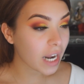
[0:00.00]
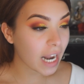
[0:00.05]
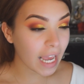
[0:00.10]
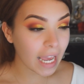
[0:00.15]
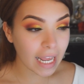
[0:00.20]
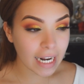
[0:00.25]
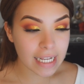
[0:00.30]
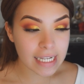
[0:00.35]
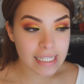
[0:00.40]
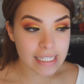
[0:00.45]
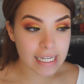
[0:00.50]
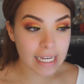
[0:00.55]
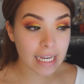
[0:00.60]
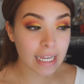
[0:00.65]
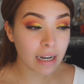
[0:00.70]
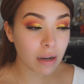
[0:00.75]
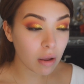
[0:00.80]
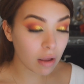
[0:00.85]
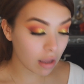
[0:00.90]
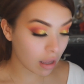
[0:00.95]
what I had
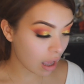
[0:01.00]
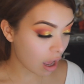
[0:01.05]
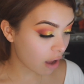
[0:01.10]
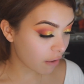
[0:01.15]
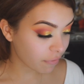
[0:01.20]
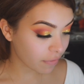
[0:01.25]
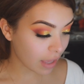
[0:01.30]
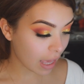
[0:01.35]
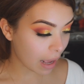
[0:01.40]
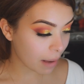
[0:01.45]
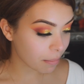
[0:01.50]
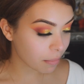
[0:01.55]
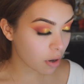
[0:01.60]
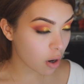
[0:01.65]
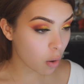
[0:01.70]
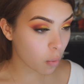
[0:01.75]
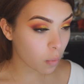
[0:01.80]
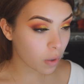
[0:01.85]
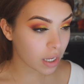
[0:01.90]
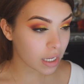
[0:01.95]
did off
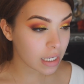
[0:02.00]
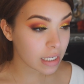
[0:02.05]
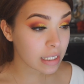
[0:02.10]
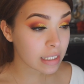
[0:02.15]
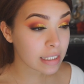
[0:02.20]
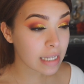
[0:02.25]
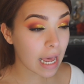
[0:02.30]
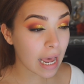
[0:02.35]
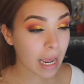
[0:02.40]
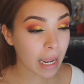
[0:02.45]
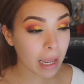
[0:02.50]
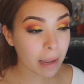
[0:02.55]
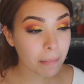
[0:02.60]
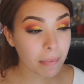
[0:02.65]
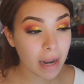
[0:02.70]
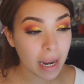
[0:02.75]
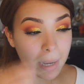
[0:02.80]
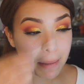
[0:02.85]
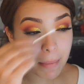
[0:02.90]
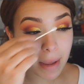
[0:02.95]
camera was I
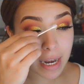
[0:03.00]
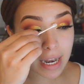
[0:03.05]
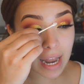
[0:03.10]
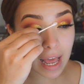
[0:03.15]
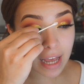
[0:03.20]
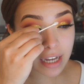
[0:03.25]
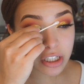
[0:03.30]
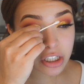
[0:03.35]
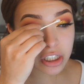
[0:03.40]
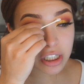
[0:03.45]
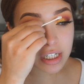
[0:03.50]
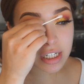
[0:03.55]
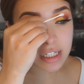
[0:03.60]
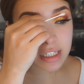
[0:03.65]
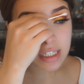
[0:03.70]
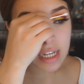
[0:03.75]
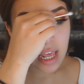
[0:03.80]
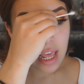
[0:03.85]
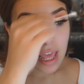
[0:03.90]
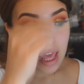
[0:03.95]
applied my
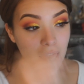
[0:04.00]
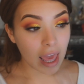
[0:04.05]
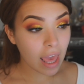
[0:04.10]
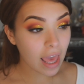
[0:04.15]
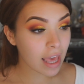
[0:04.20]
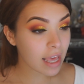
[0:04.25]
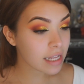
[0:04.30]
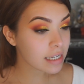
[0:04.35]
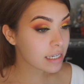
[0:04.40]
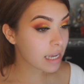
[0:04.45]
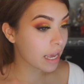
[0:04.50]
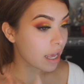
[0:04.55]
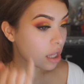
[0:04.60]
lashes, and